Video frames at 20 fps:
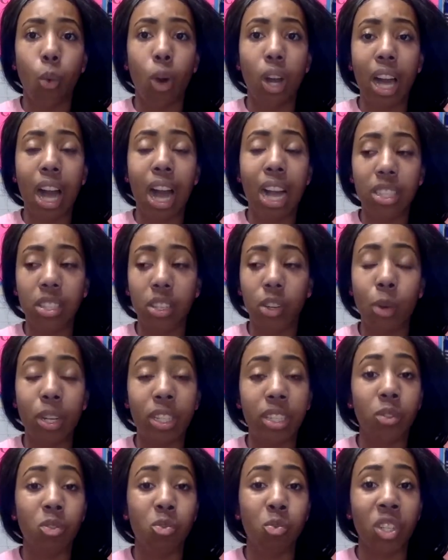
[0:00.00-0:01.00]

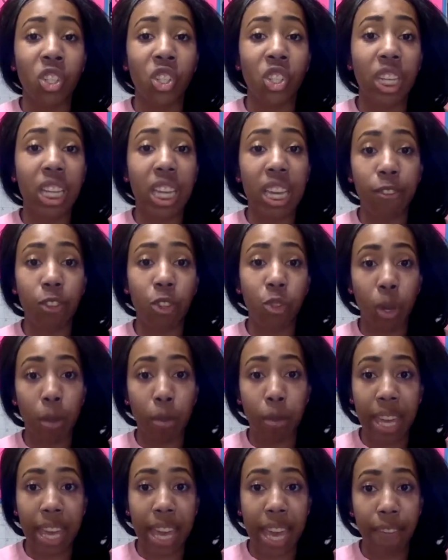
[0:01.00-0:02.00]
consequences we should give to a
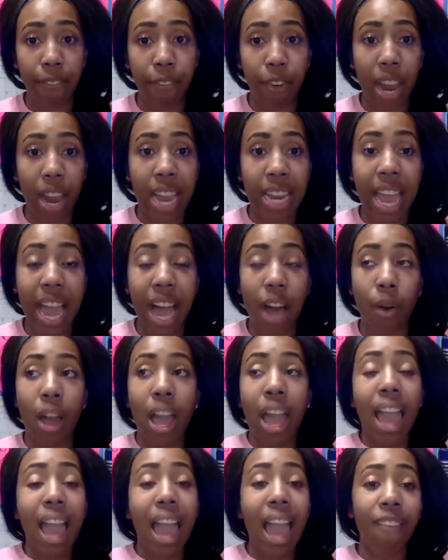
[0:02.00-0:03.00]
behavior and how
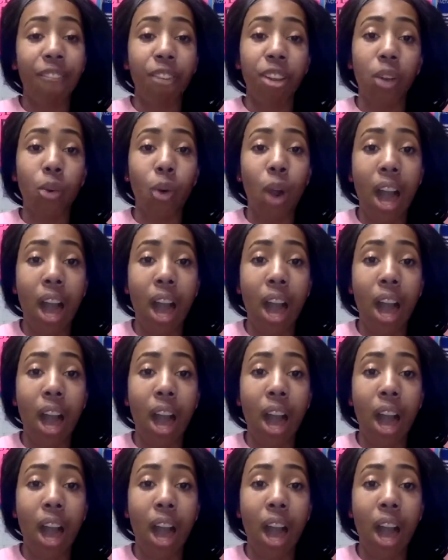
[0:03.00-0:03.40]
every